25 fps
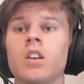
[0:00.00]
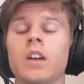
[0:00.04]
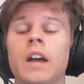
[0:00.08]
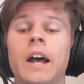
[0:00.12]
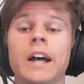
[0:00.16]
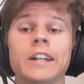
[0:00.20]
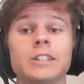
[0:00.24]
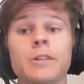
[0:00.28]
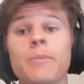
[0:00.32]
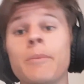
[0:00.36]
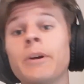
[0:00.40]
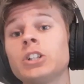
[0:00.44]

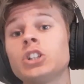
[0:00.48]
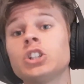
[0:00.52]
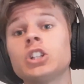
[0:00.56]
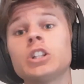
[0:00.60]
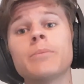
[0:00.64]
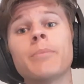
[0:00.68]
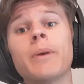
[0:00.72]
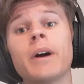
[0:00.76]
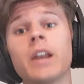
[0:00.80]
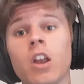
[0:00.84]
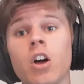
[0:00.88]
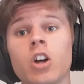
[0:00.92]
As I mentioned
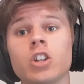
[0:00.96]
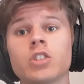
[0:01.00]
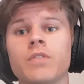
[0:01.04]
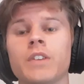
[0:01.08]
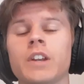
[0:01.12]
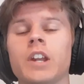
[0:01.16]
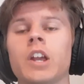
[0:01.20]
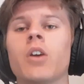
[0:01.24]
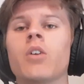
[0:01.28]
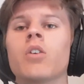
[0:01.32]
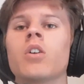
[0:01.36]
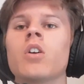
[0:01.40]
in my last
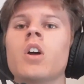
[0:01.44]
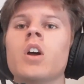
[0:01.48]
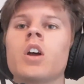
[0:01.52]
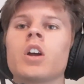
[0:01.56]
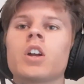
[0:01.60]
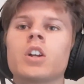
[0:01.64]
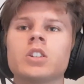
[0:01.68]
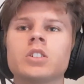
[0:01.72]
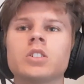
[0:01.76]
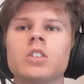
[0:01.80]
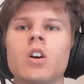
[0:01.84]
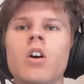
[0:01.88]
video,
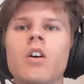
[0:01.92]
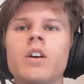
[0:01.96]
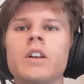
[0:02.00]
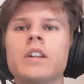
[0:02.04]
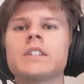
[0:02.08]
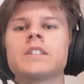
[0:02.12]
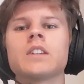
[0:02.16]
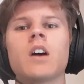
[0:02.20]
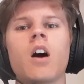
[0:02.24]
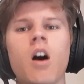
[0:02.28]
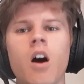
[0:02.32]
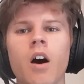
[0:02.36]
Gstaad
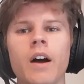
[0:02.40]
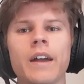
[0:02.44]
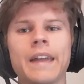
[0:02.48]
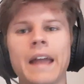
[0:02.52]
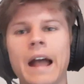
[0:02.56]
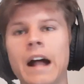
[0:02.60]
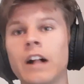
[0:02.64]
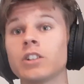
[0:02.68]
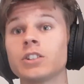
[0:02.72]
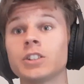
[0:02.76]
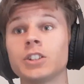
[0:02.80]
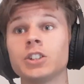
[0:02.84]
is a high
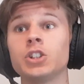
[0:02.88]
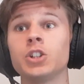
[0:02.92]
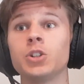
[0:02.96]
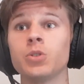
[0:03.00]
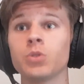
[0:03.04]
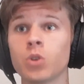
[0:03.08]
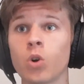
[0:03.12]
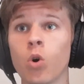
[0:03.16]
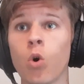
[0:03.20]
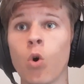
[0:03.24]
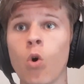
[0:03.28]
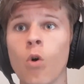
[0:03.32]

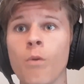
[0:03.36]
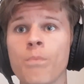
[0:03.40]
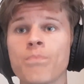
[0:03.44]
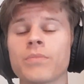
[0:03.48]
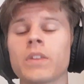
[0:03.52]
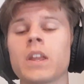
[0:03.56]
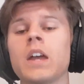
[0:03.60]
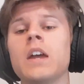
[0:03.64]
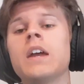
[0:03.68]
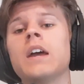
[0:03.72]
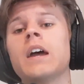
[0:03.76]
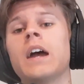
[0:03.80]
altitude court,
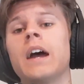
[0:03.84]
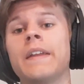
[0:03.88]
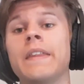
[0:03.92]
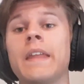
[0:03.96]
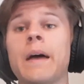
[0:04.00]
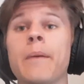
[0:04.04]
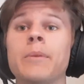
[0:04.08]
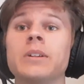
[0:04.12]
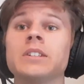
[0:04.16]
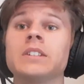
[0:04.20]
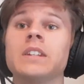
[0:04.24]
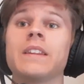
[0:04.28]
and
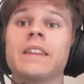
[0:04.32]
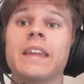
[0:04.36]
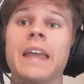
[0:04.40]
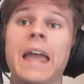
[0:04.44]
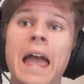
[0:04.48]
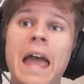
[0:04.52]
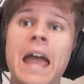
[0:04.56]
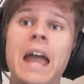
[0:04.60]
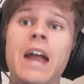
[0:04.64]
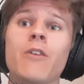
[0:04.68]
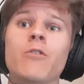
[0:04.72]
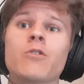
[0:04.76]
that means that the
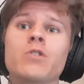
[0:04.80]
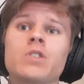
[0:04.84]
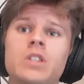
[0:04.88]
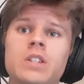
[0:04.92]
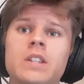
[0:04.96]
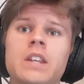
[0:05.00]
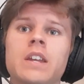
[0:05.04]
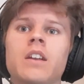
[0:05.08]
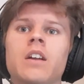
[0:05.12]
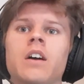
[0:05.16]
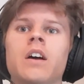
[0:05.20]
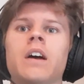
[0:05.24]
air is
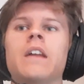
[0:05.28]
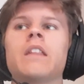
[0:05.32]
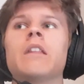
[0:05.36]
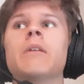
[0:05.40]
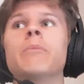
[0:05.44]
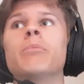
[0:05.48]
thinner and the